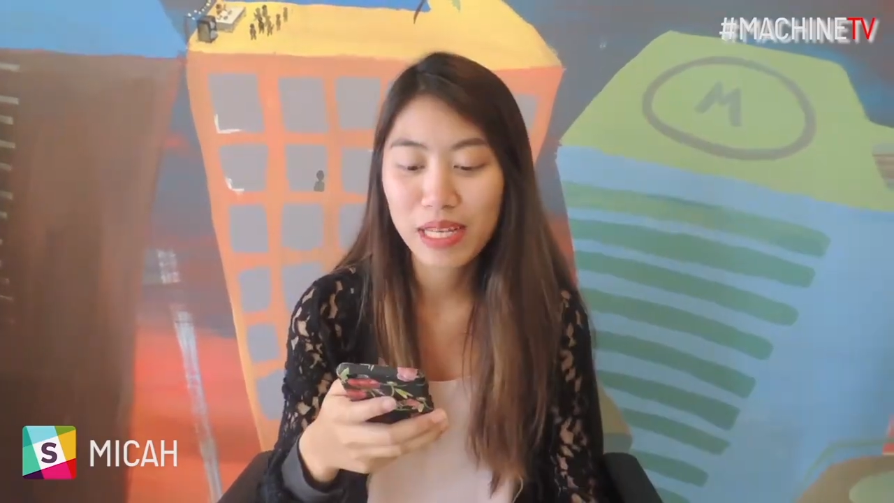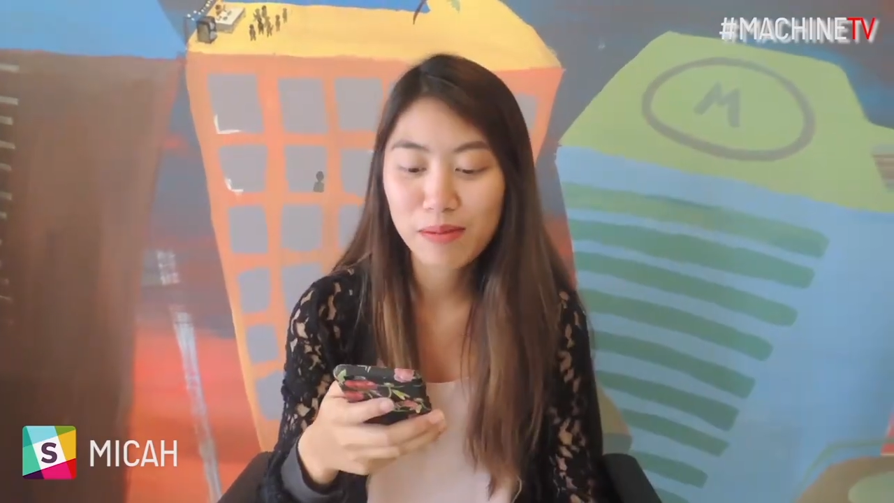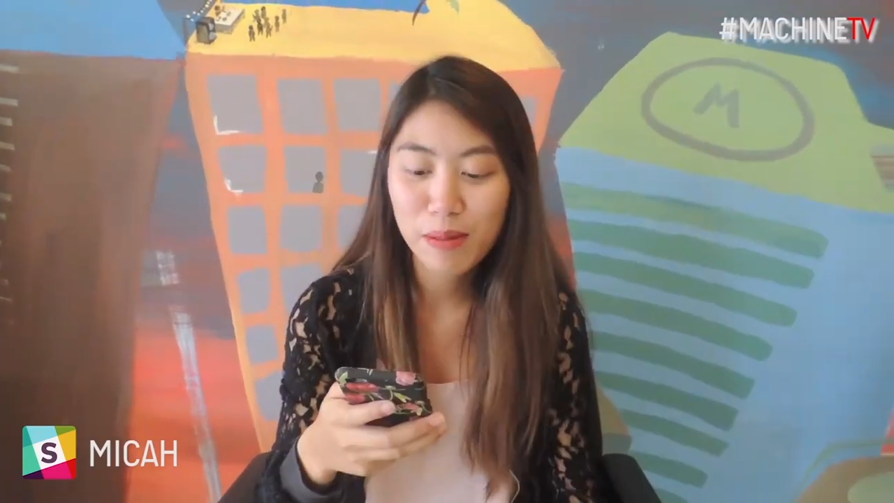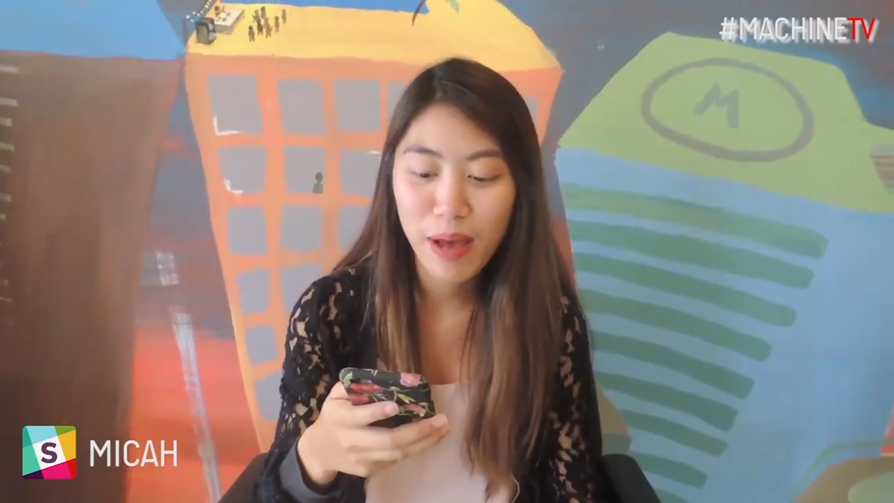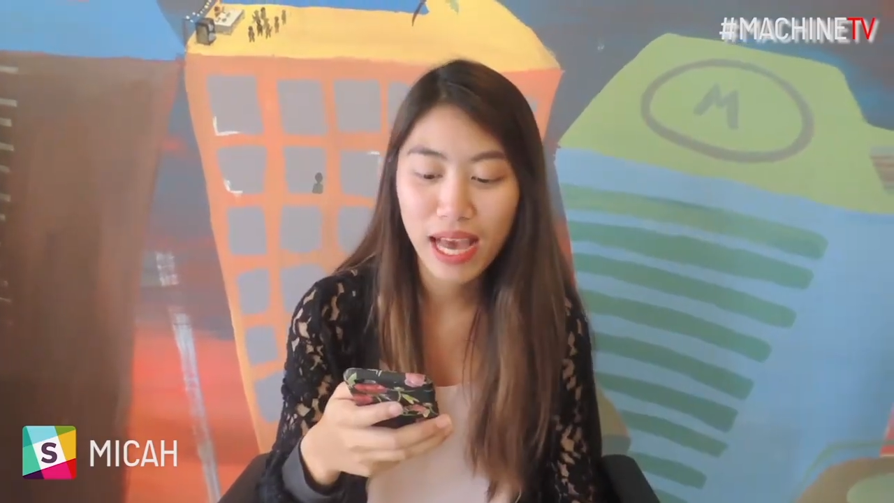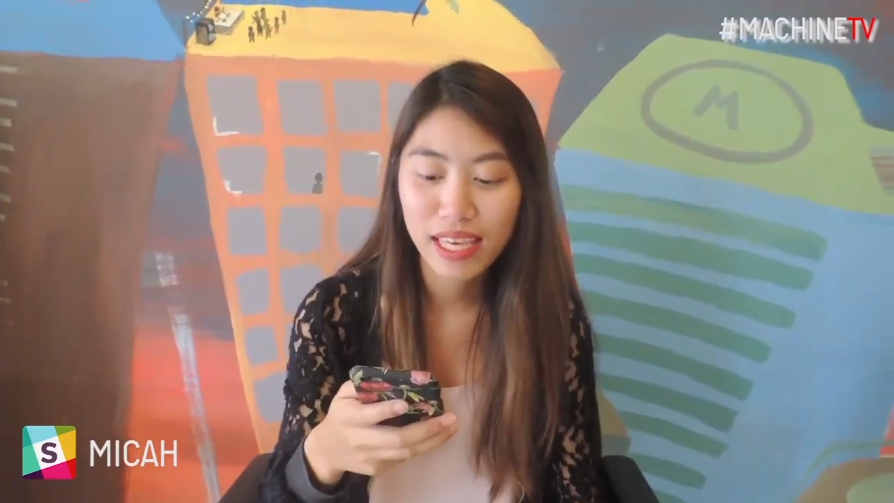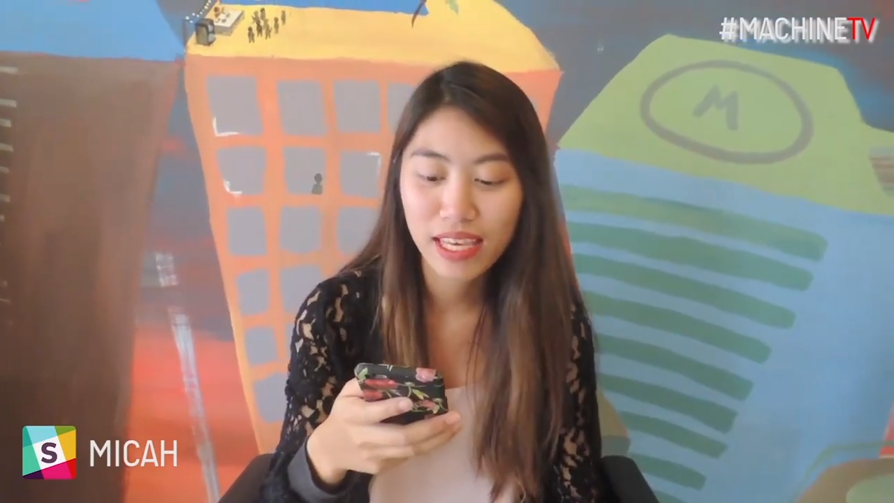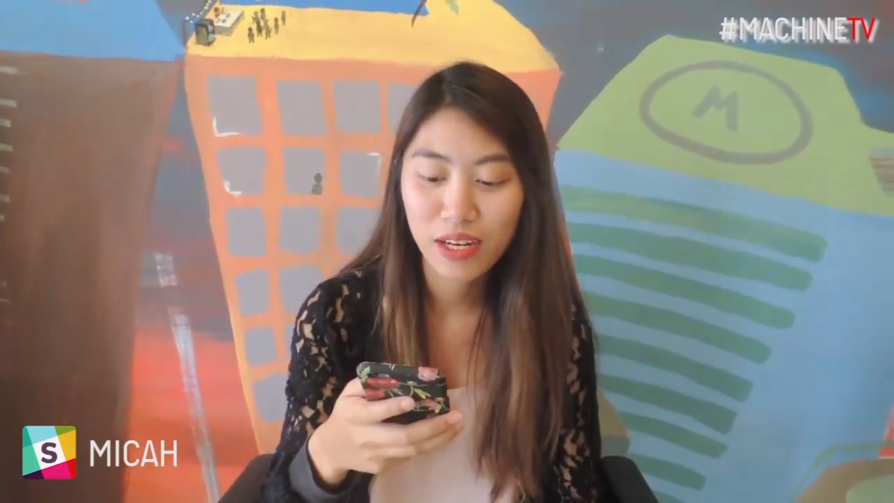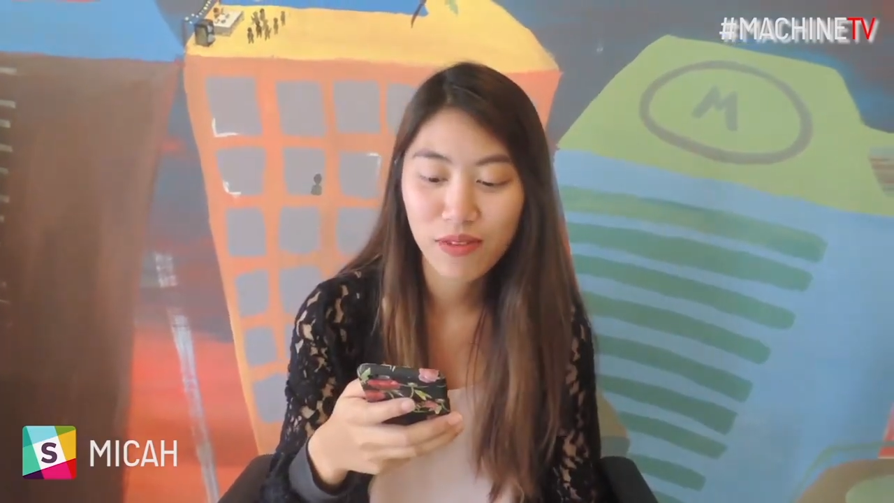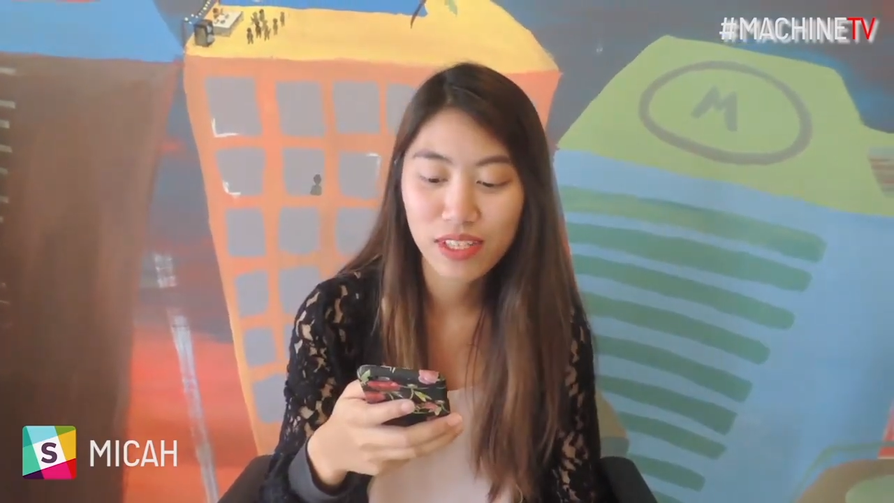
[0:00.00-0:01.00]
Please be
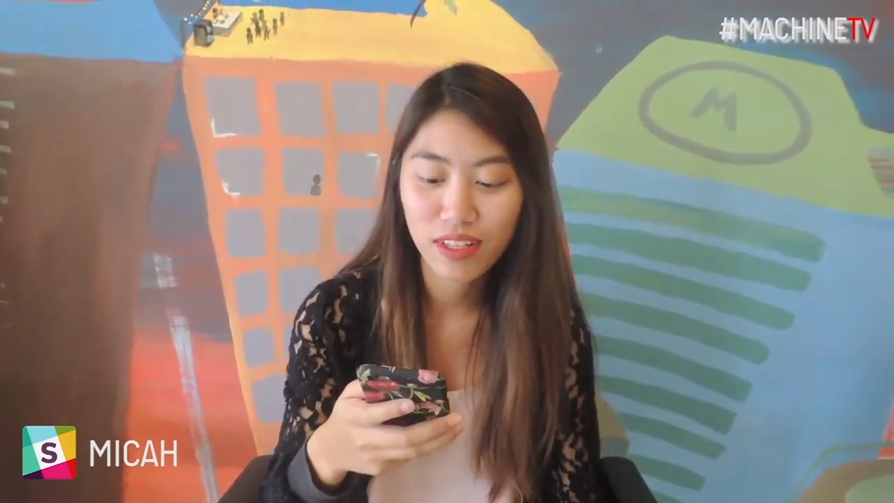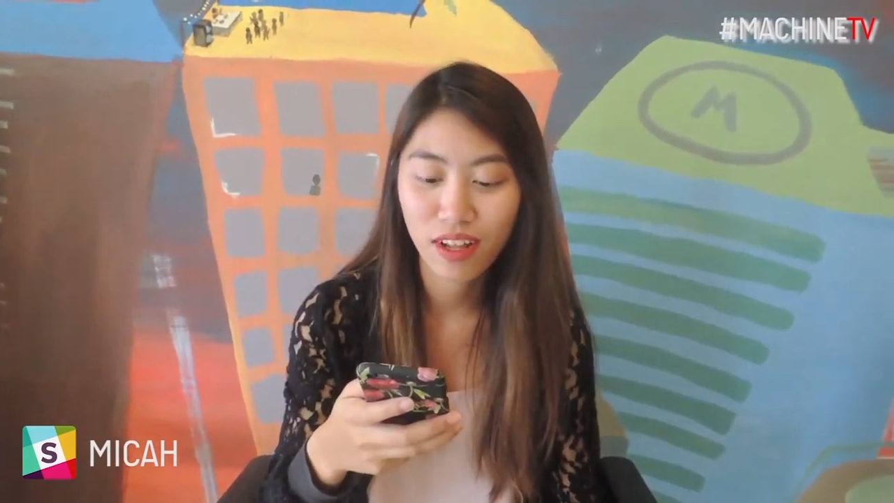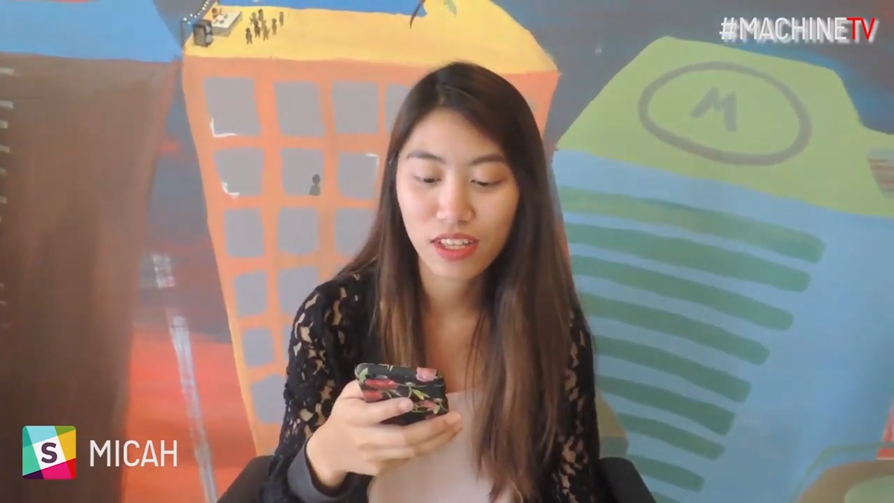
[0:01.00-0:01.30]
back here with your